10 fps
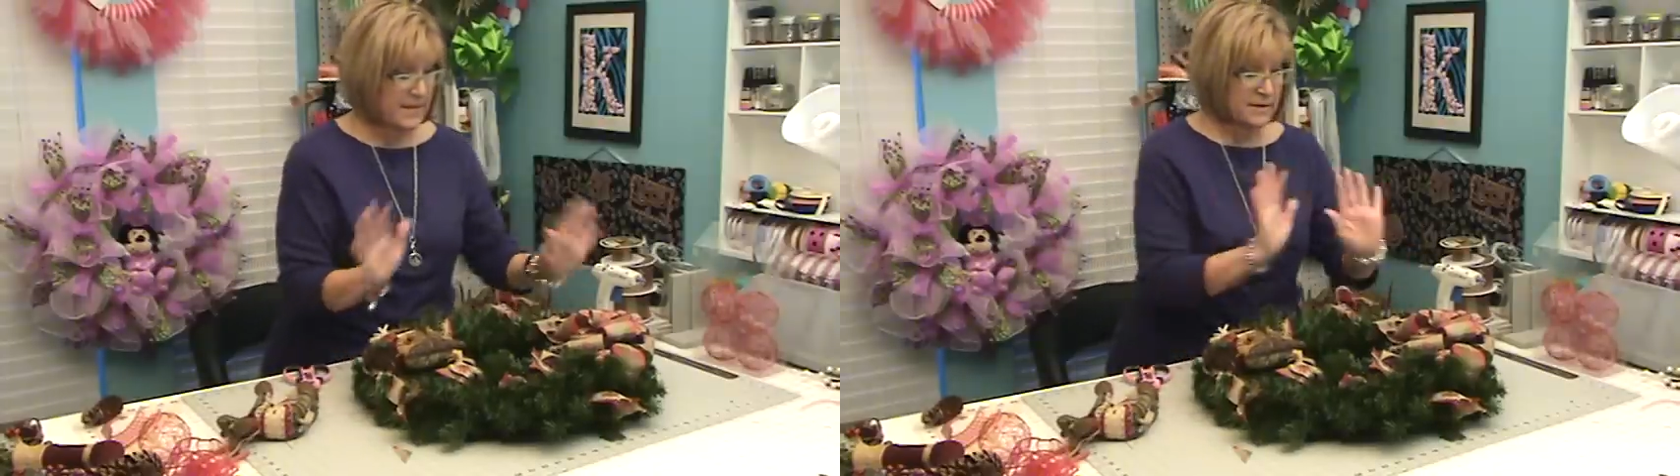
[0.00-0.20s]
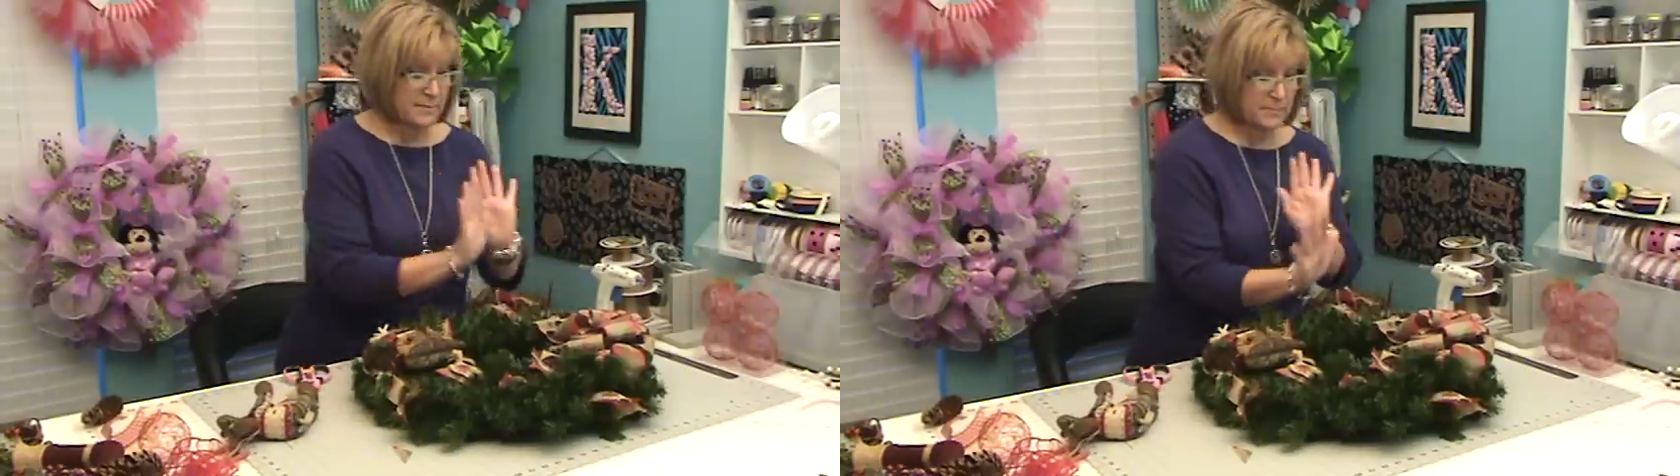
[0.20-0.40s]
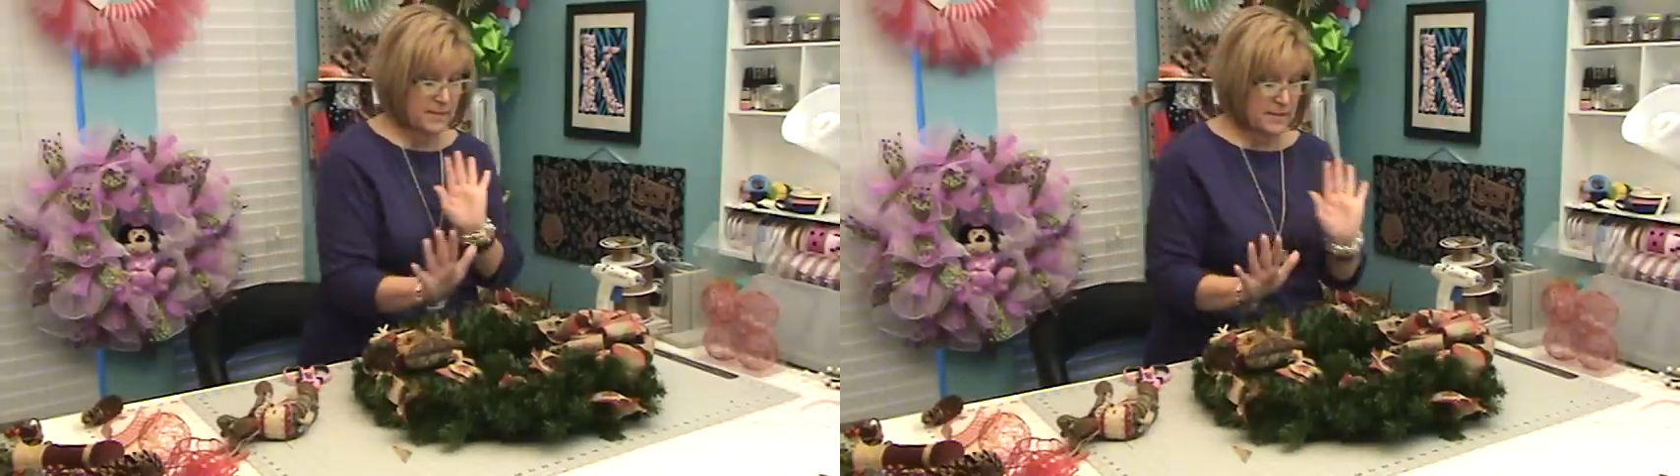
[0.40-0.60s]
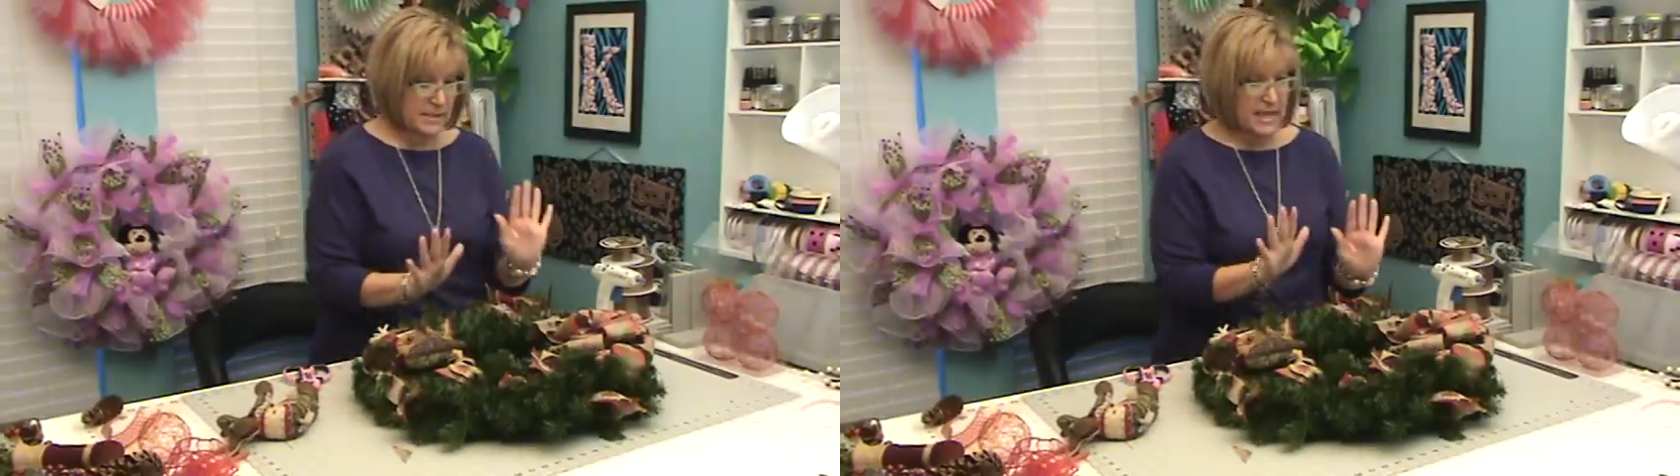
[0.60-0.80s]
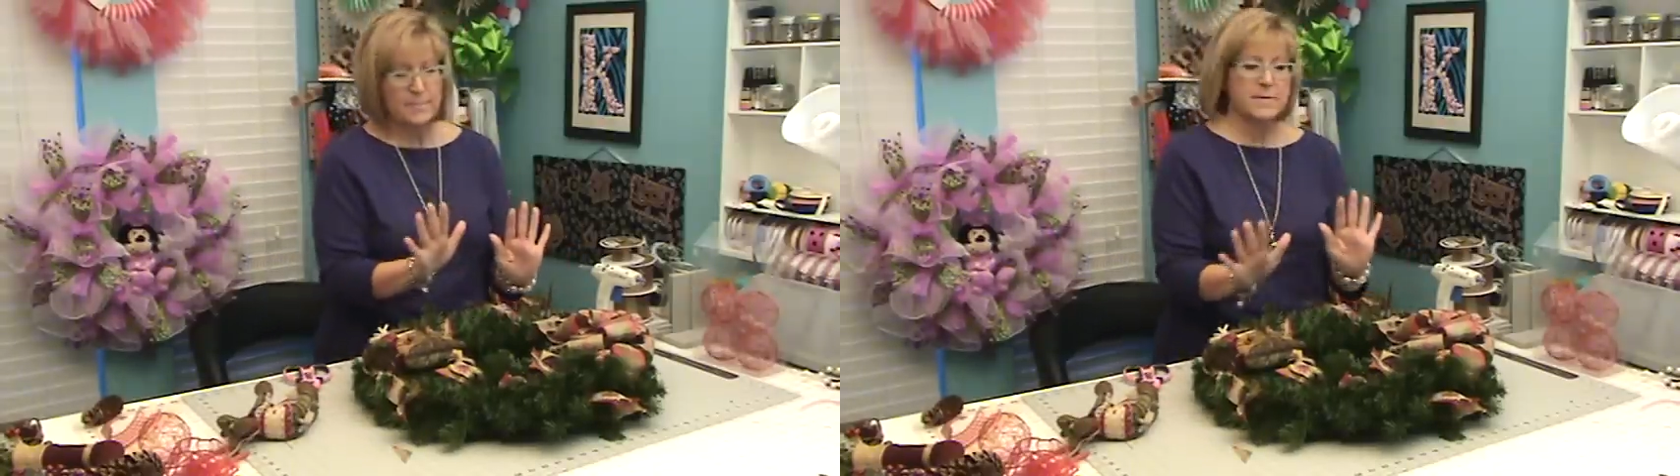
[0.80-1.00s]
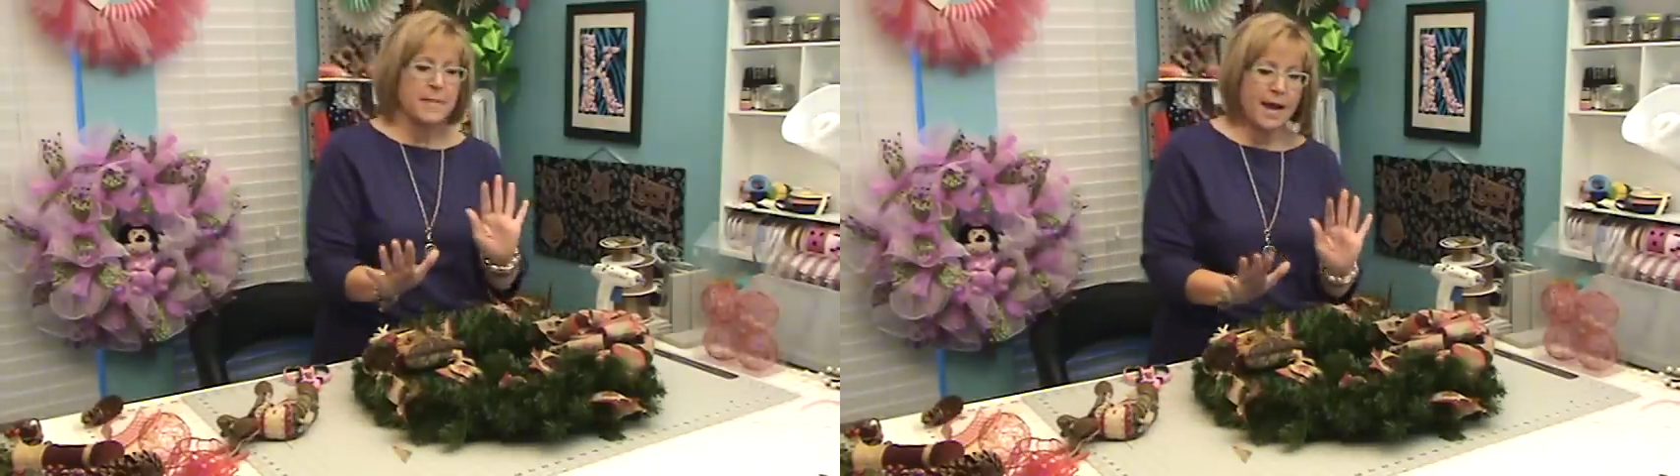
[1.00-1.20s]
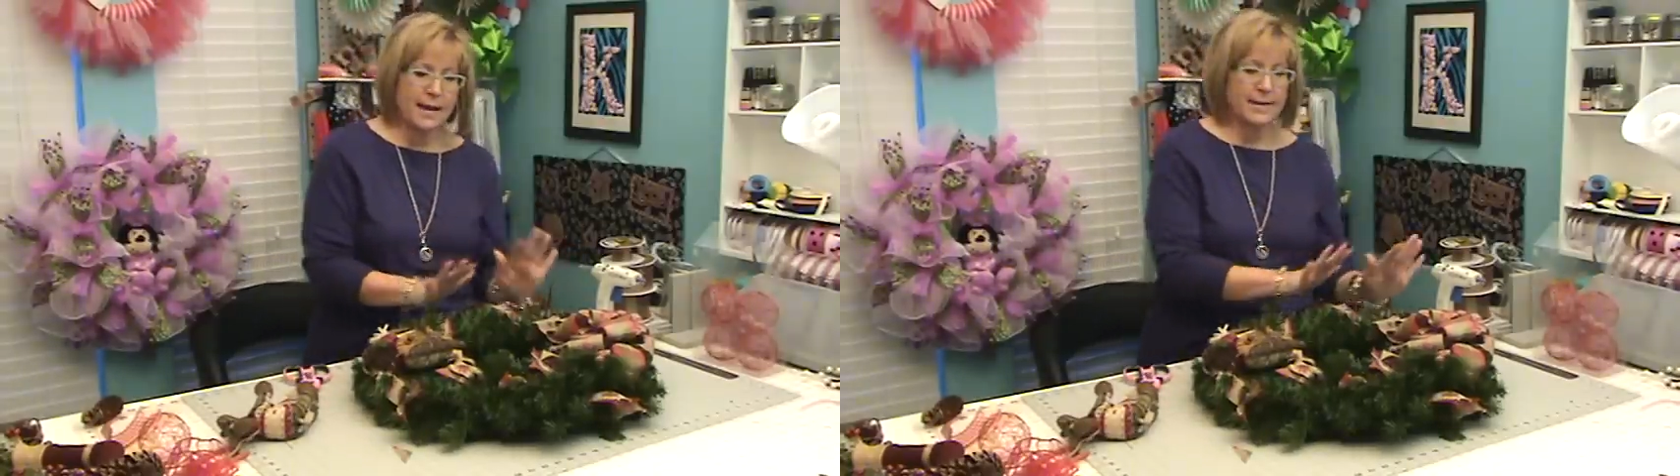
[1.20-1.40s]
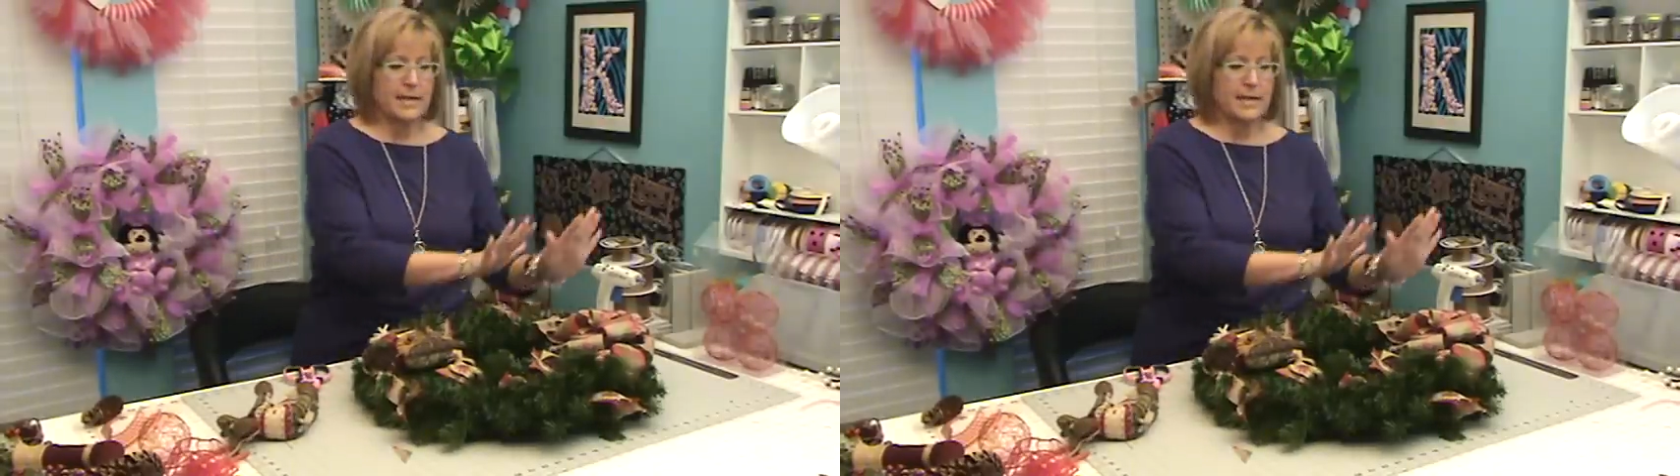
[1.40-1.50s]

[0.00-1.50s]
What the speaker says: then keep in mind,